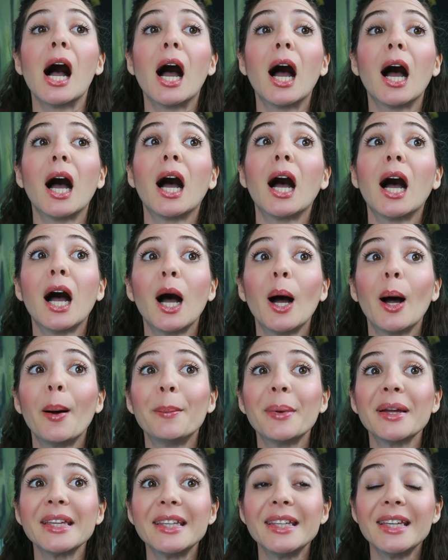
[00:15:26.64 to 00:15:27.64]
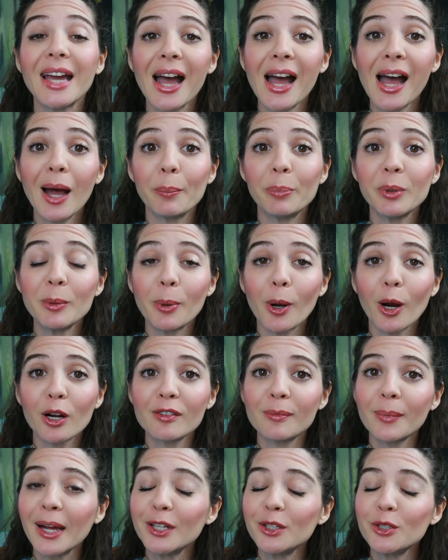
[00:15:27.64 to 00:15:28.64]
Um, yeah, be
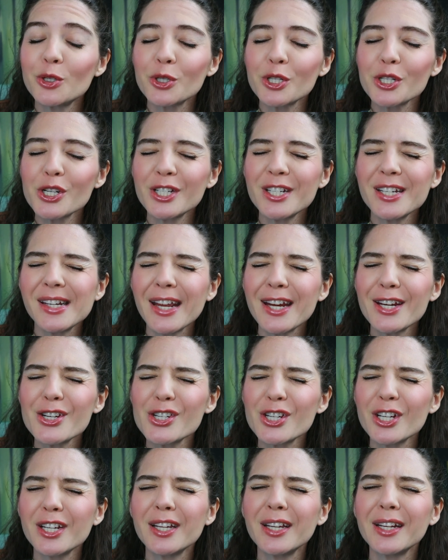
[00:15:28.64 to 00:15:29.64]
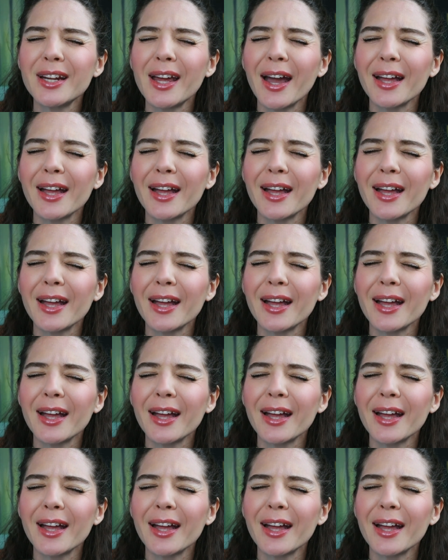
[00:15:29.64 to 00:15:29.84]
part of my Nutrition Nation.